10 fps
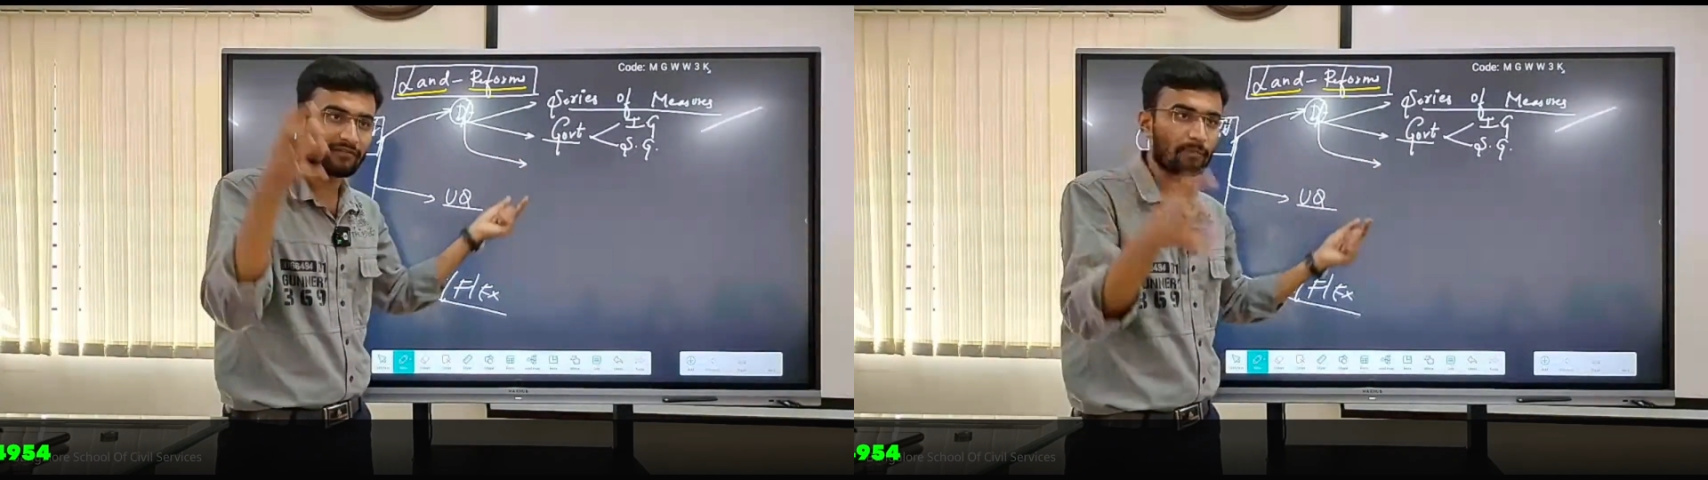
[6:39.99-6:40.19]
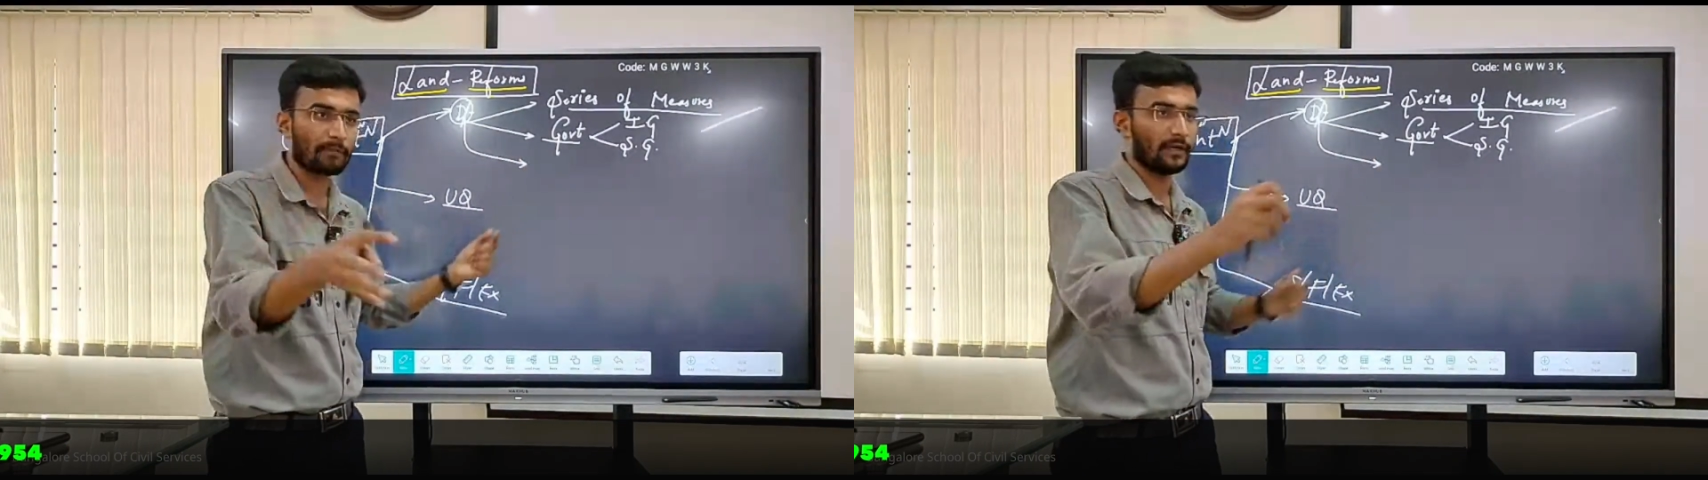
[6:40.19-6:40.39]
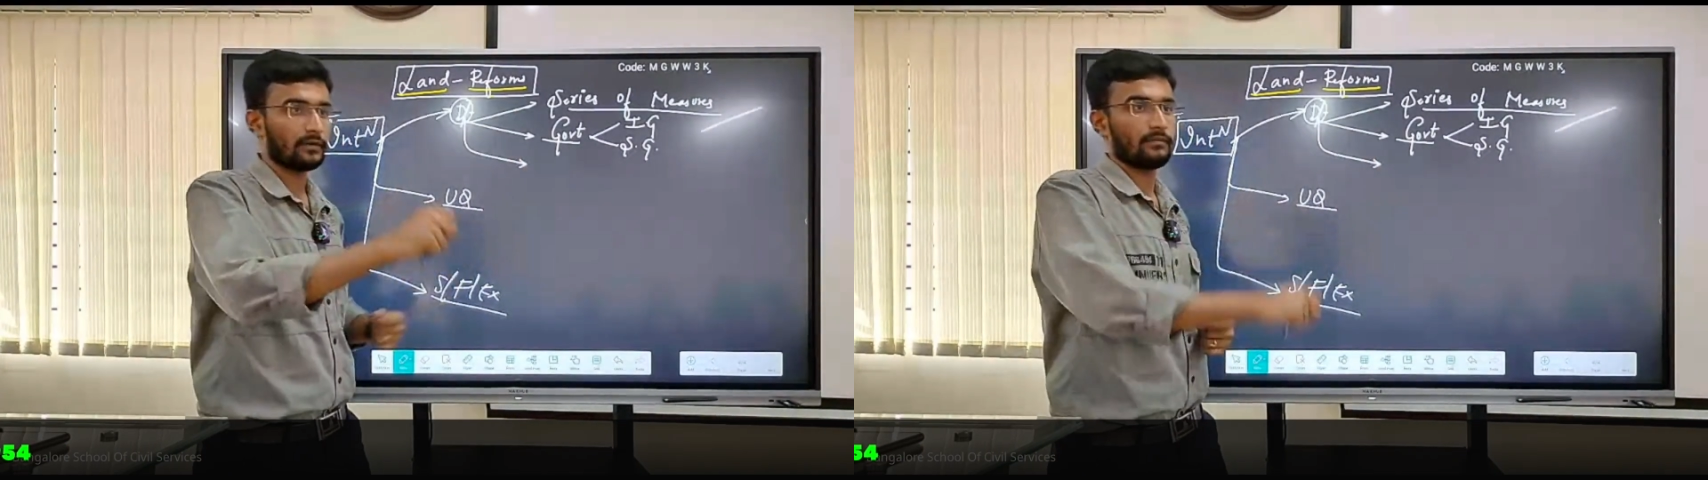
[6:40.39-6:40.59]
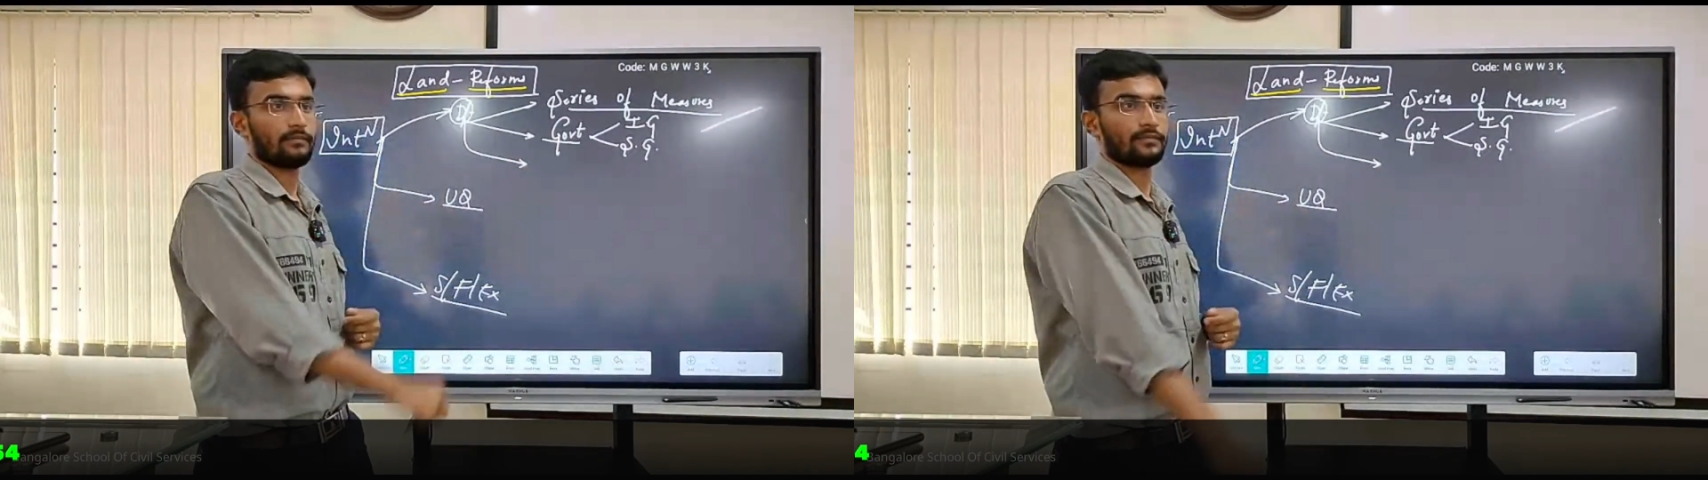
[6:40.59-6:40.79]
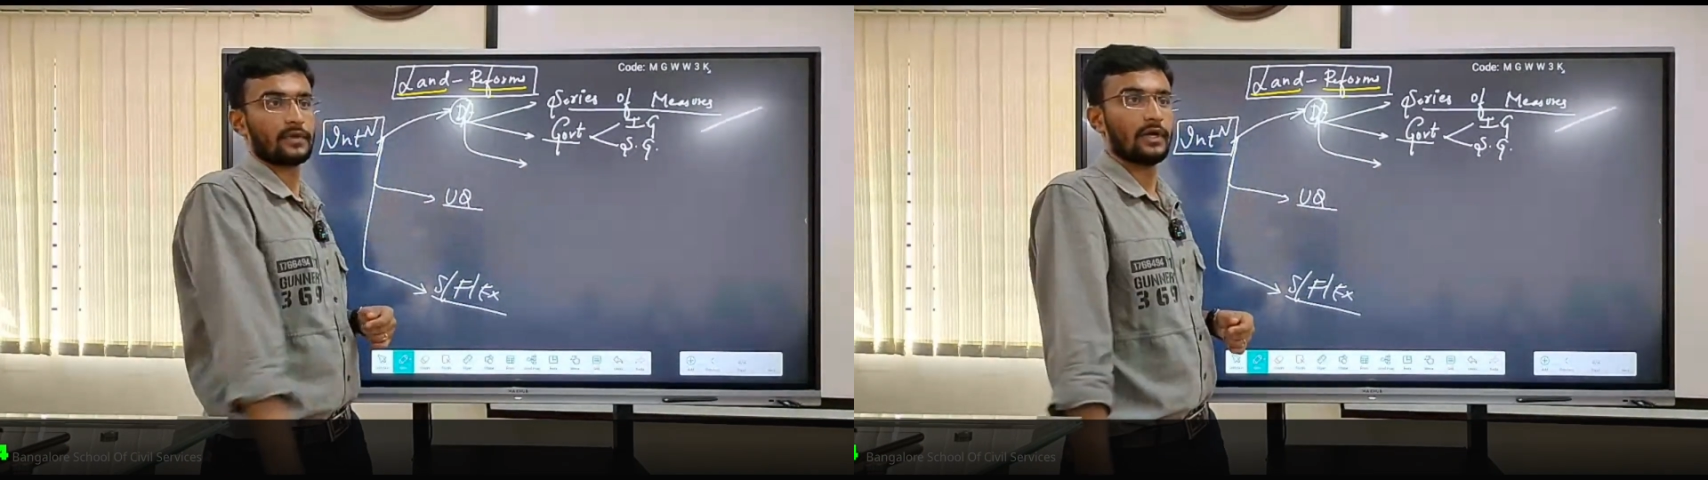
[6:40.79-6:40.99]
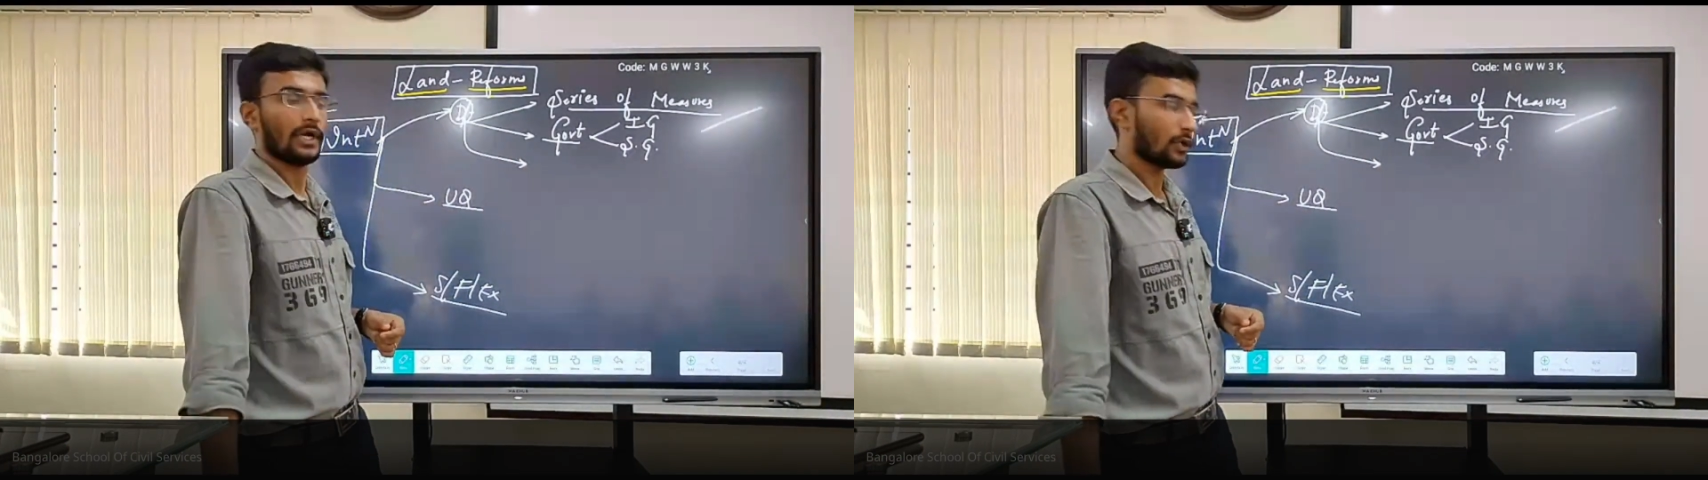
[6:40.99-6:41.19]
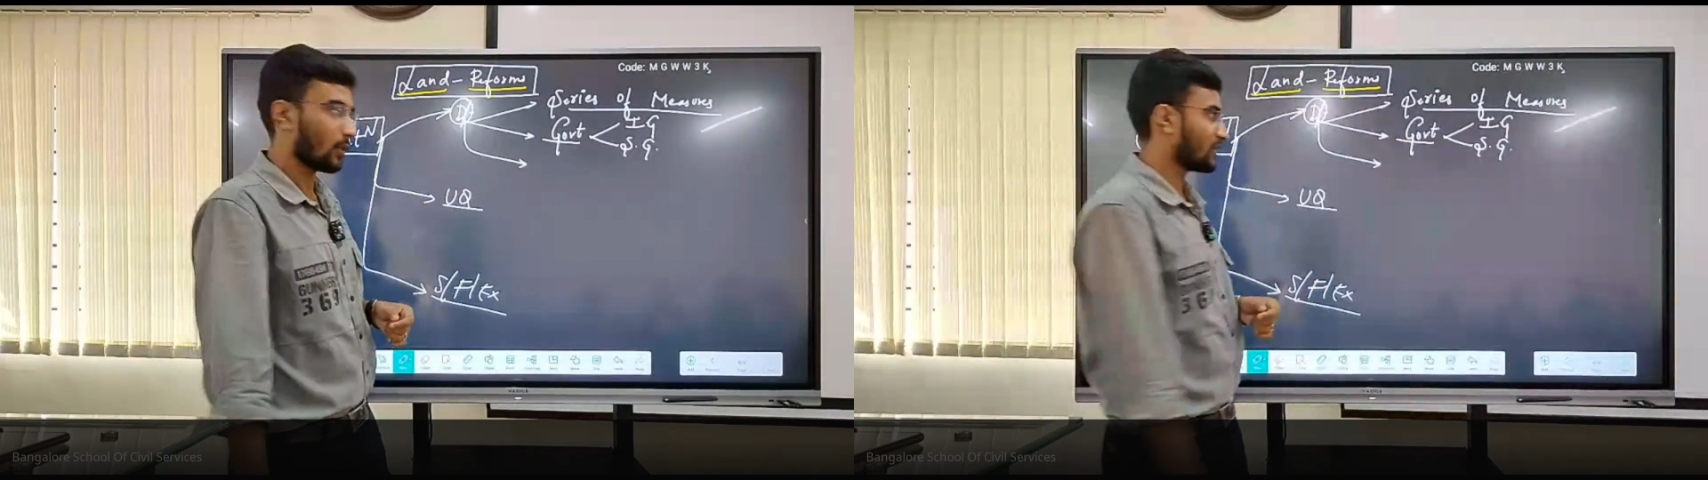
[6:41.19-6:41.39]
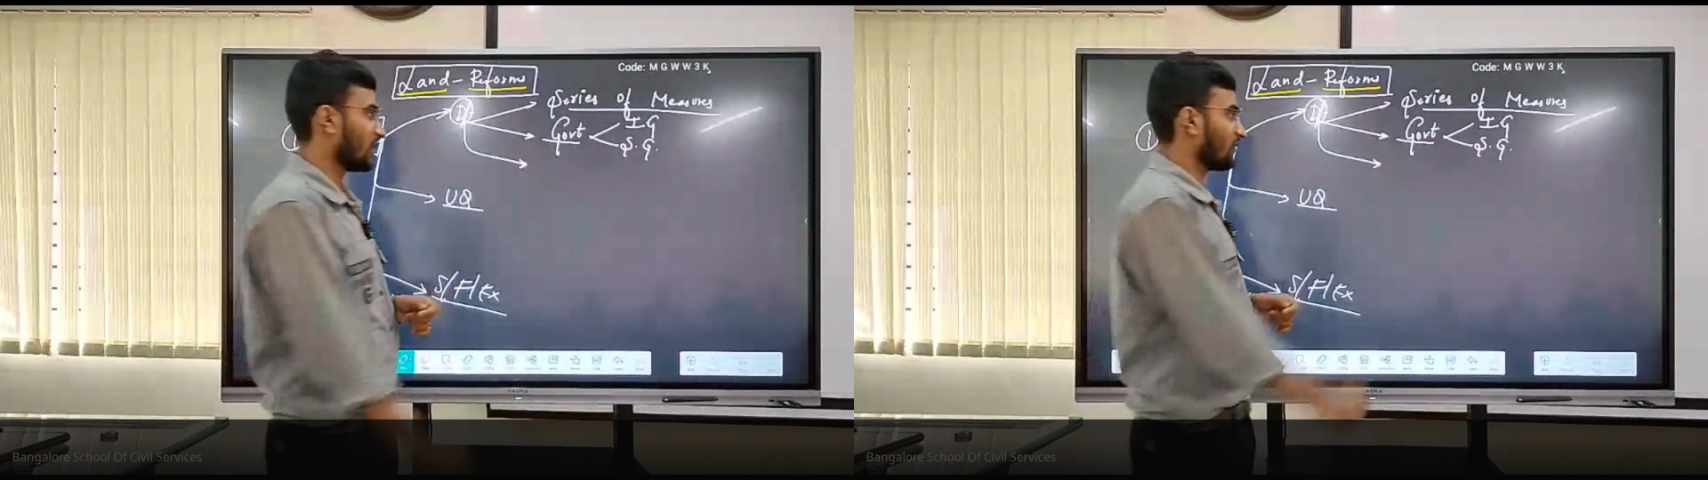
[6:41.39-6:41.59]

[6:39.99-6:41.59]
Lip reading: development. To achieve